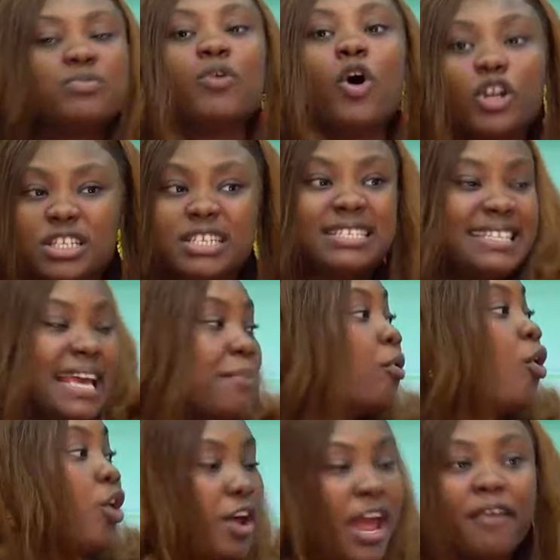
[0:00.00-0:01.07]
Or the same,
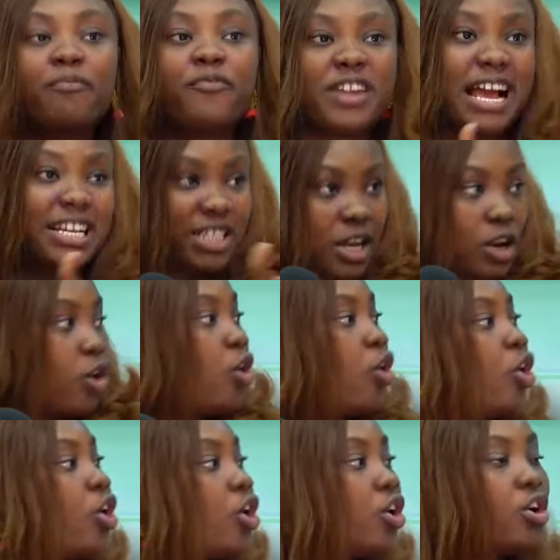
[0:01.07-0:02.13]
or um, financial or